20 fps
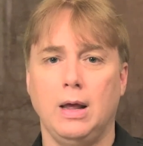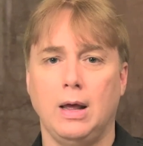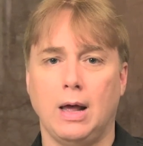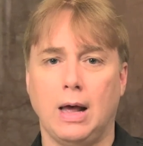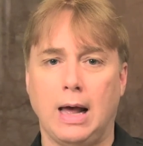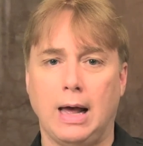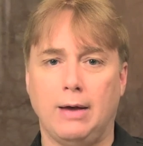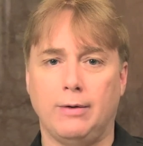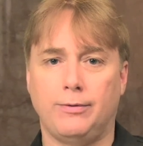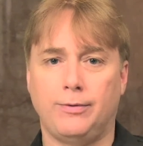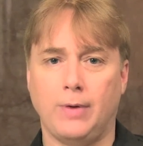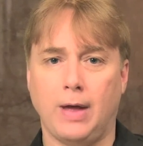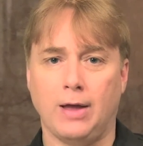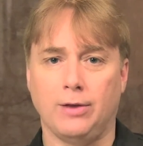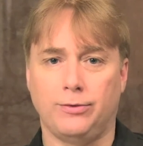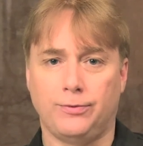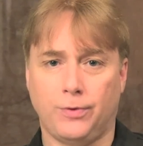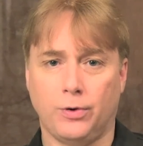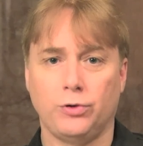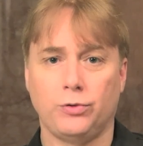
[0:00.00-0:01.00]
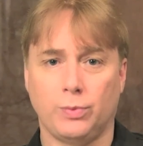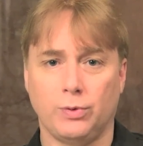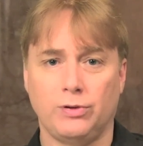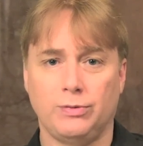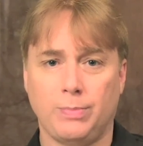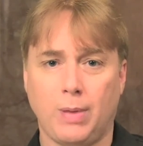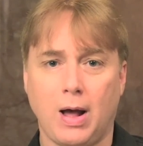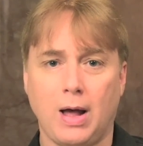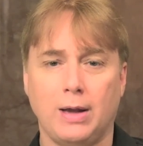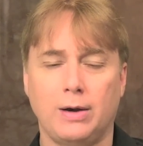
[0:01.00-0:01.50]
as first
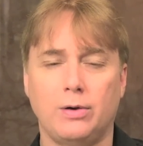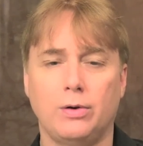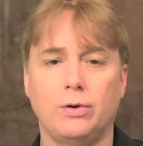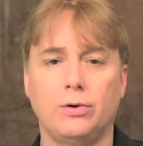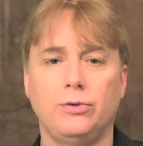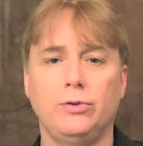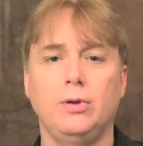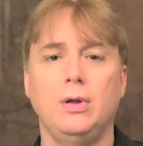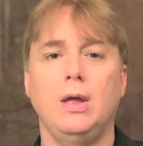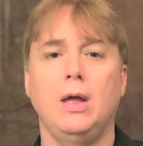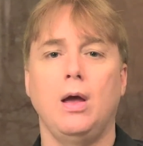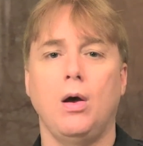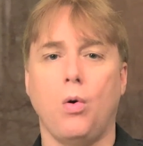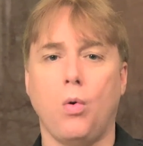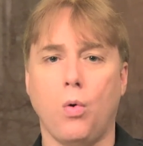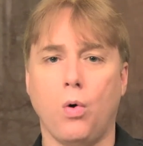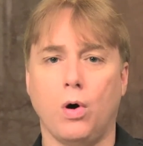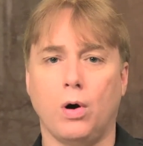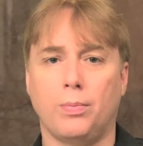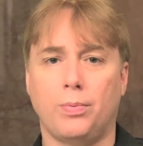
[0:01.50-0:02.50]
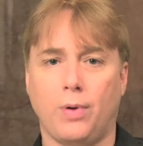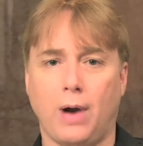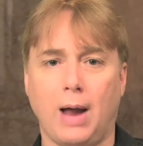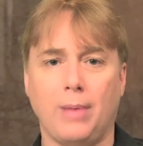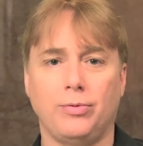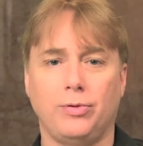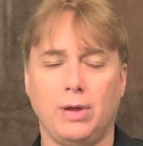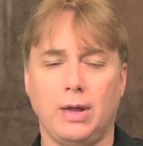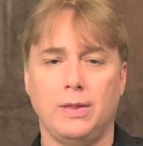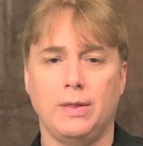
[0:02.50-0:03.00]
responders or
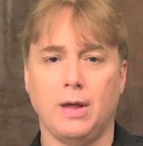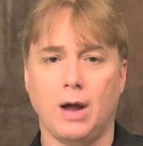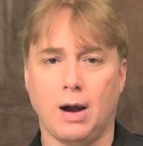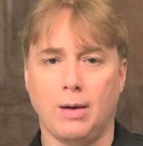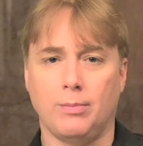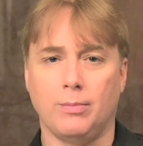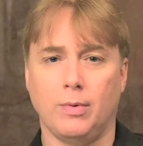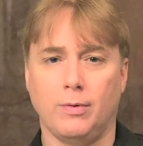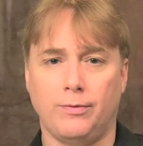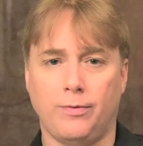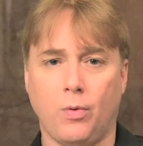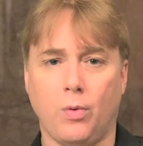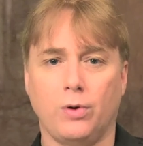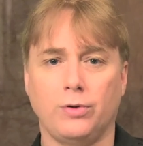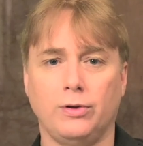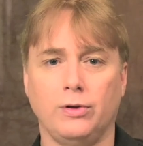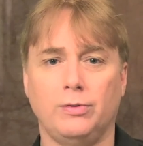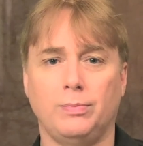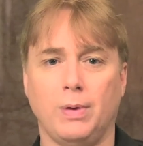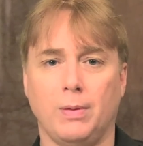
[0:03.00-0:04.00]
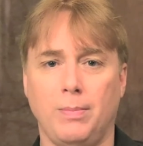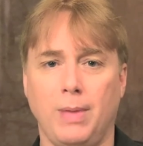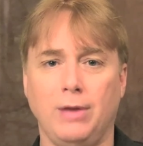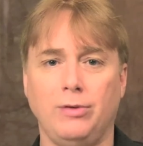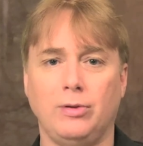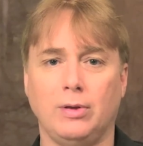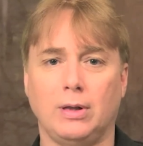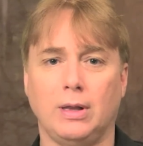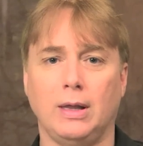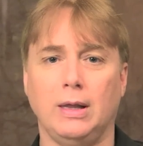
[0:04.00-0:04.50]
perhaps in the armed forces, but
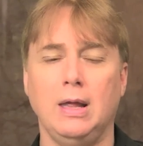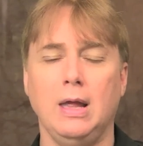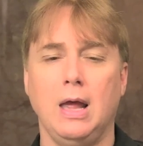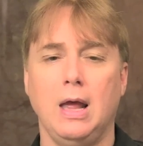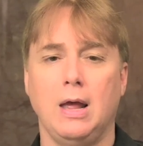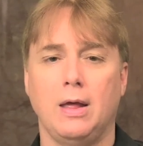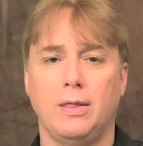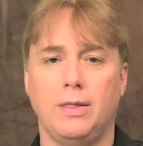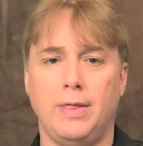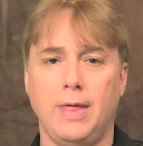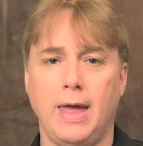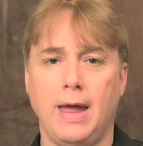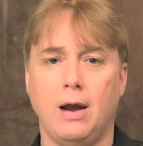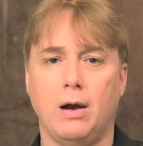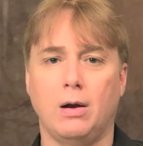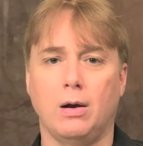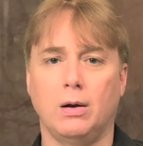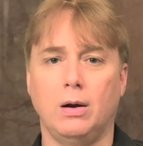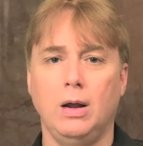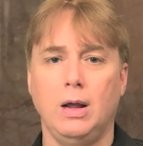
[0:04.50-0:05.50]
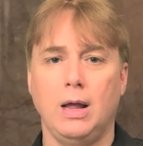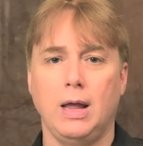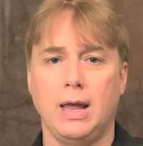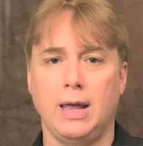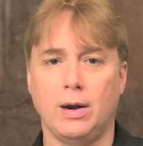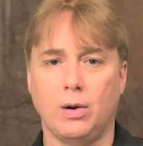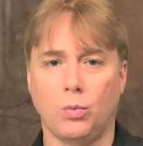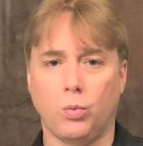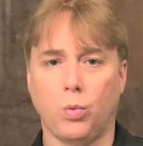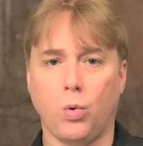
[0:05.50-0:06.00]
basically they're
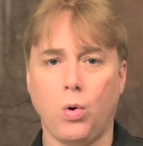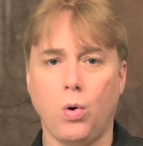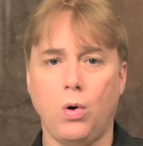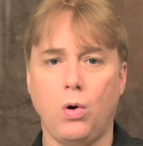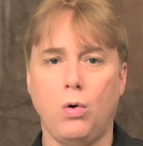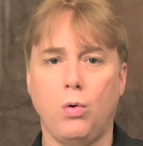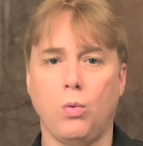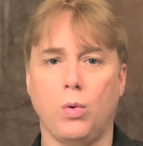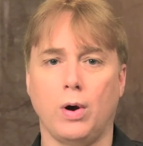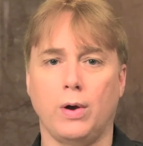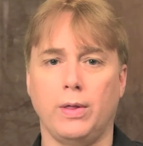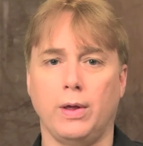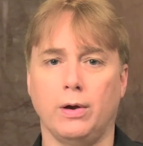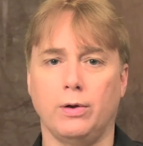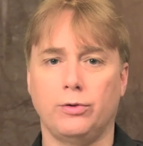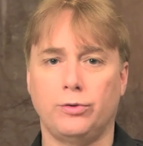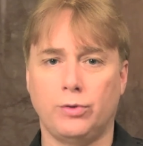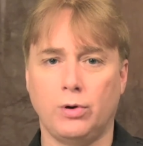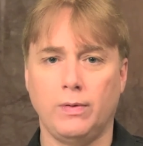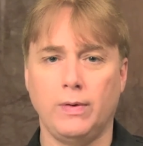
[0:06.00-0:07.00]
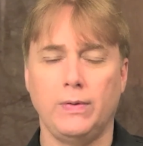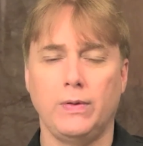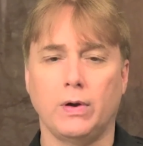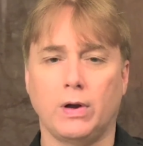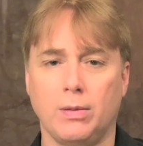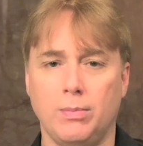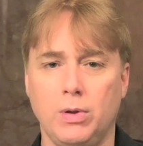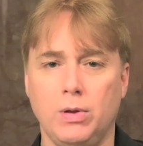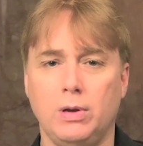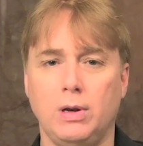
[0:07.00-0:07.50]
in a role where they're serving their
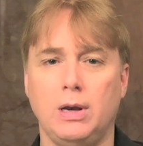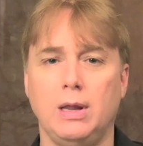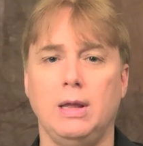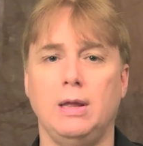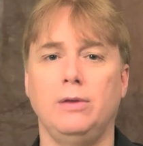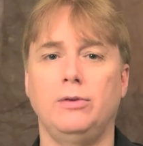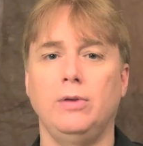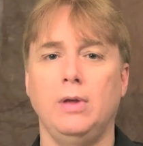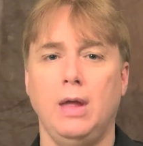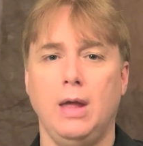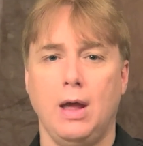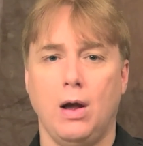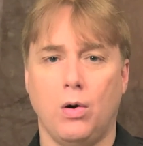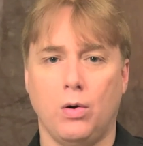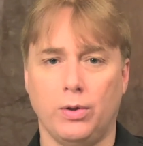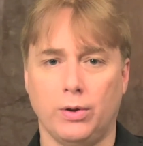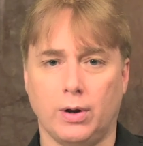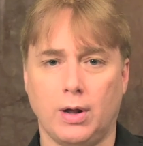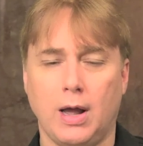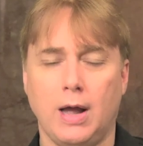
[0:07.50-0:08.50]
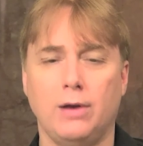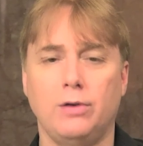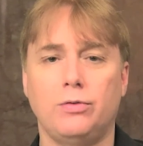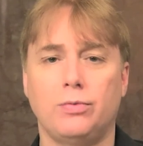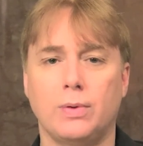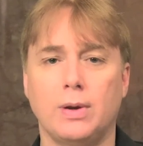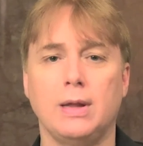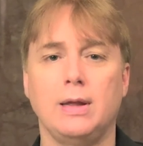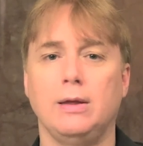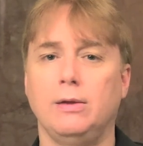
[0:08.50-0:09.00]
communities or their
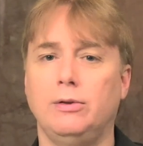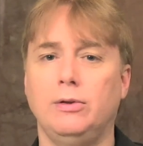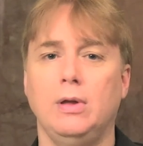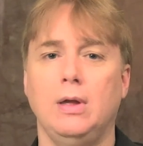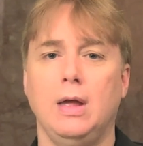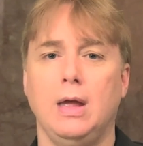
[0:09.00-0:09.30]
countries